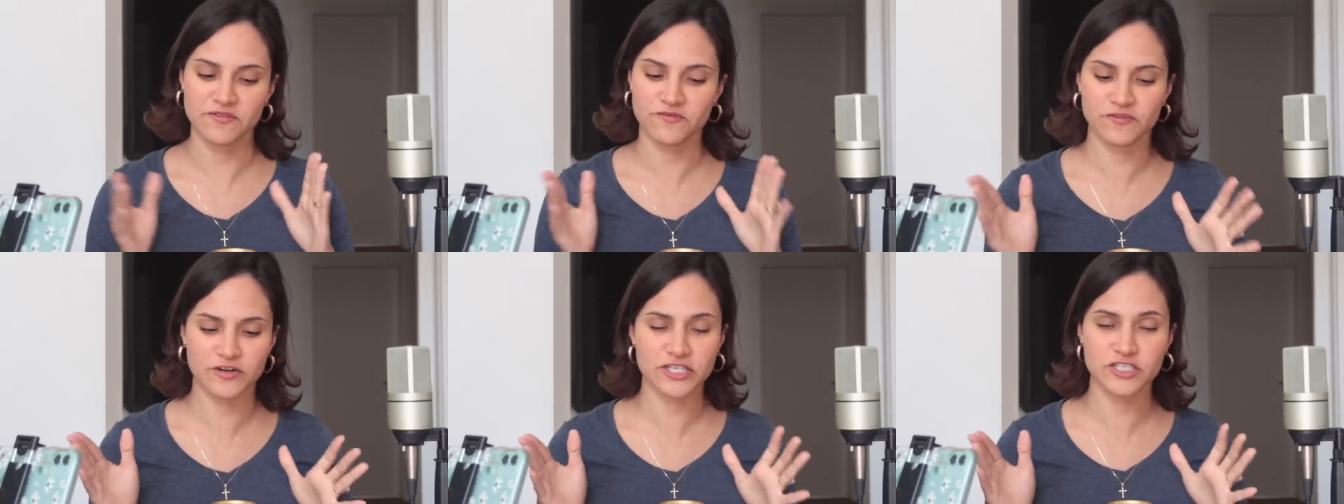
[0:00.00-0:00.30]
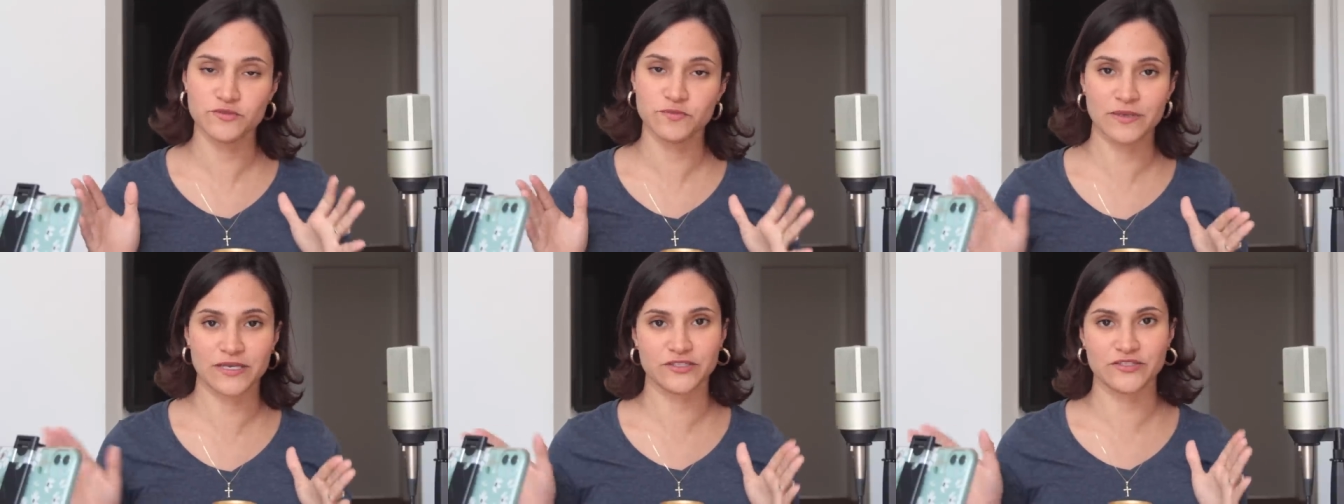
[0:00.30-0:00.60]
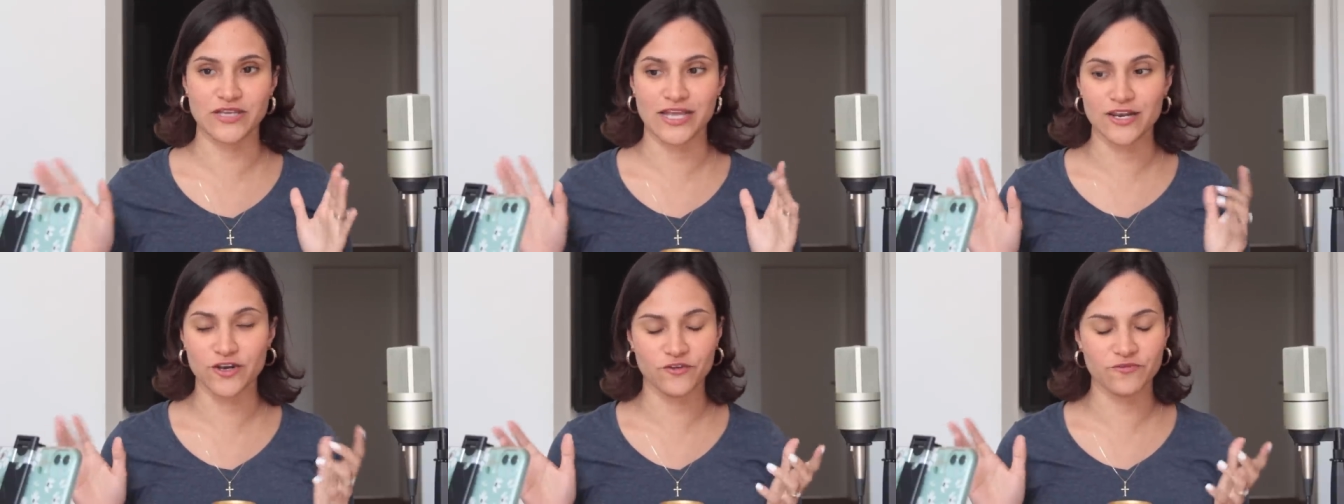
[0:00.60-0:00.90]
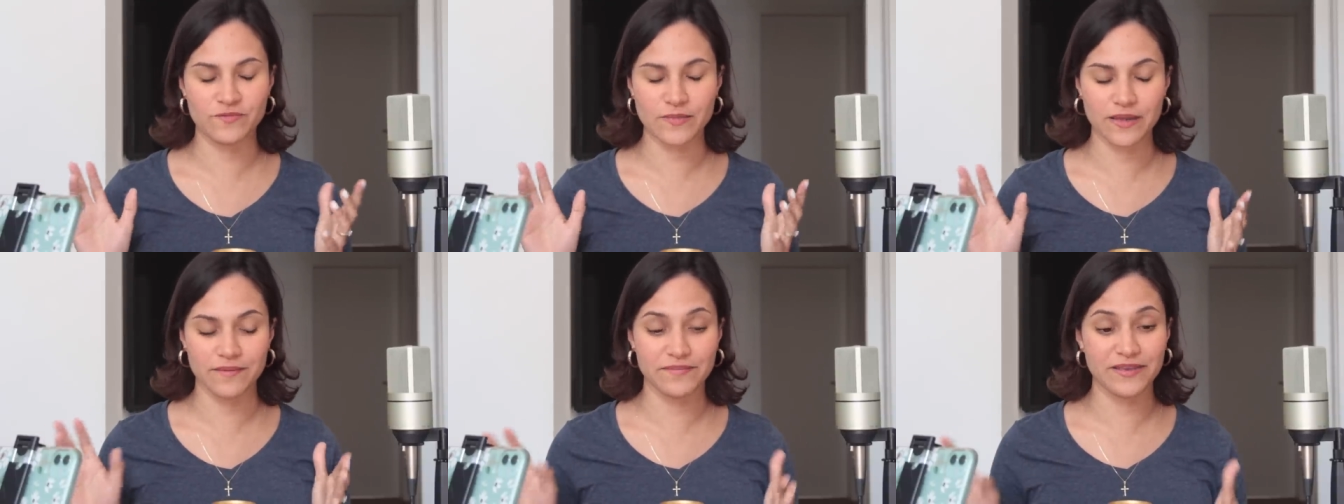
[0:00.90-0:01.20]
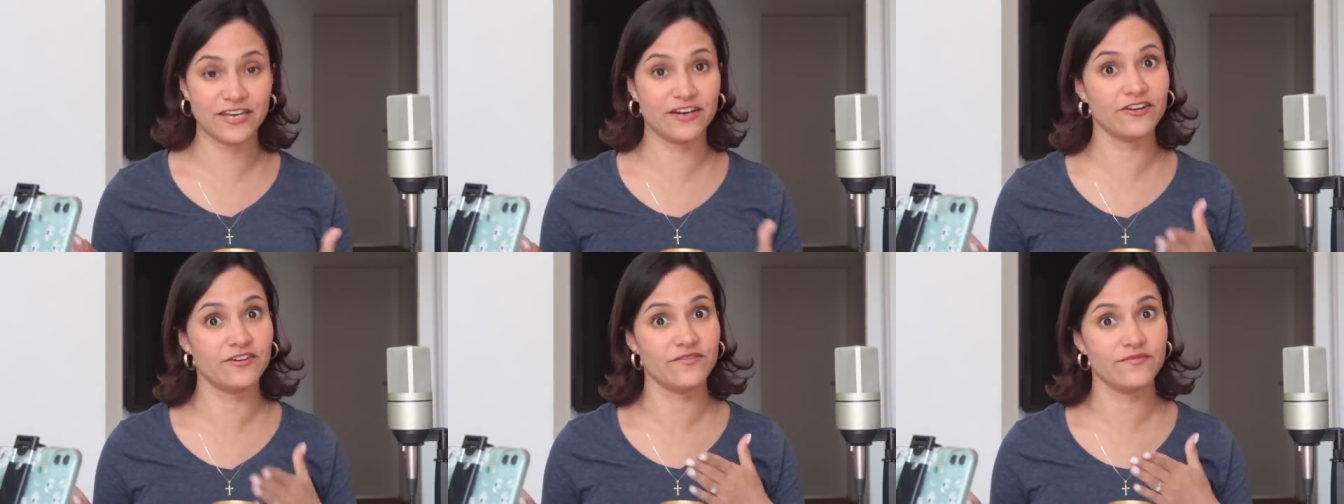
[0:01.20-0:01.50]
the fridge because I love my
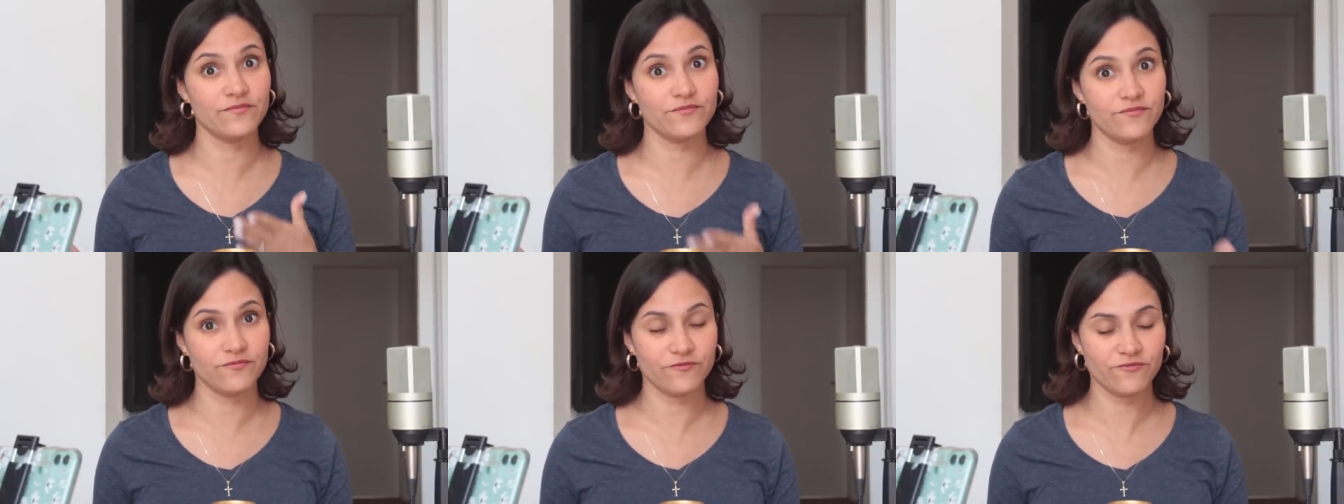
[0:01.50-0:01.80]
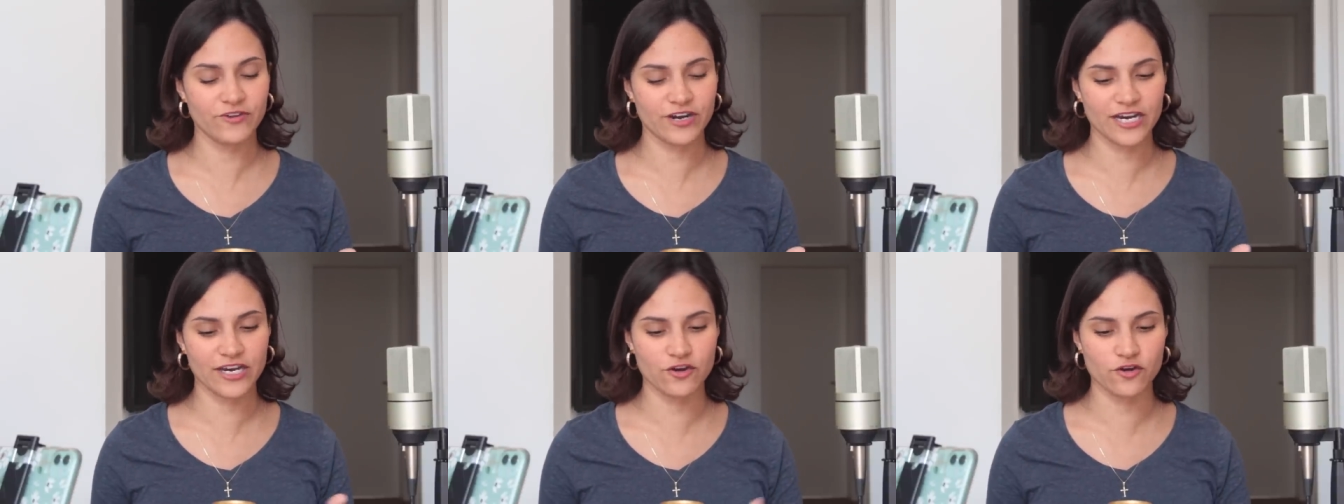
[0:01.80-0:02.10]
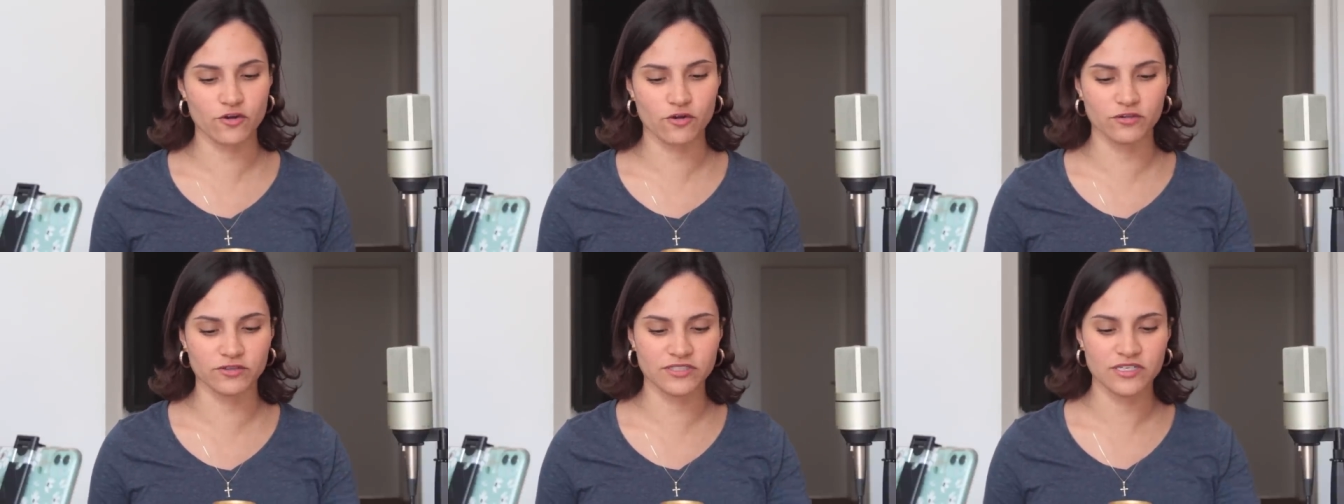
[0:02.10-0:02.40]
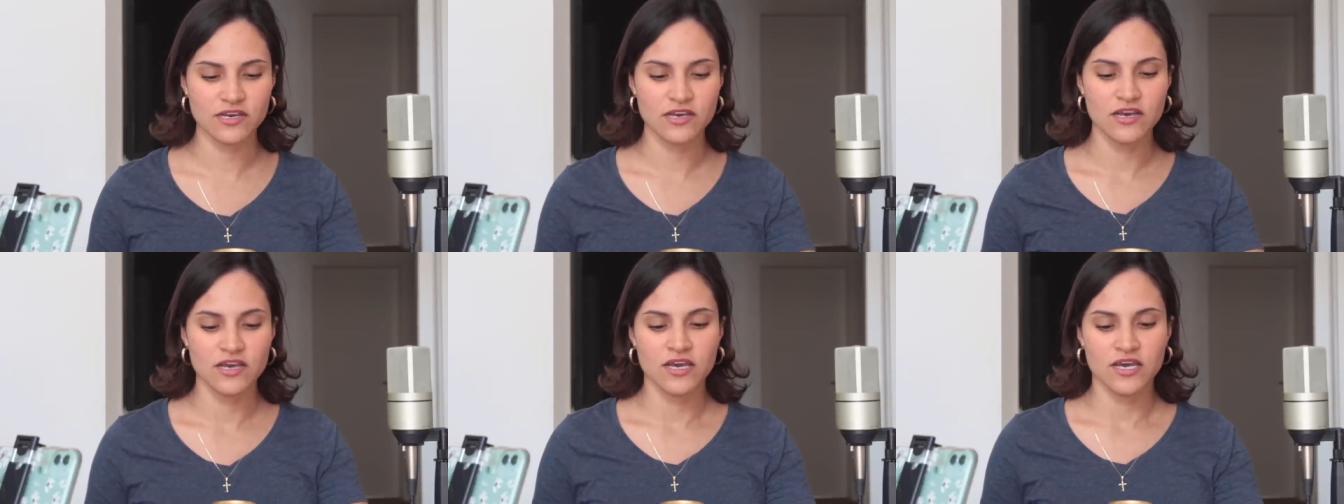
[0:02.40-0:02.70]
beer very cold,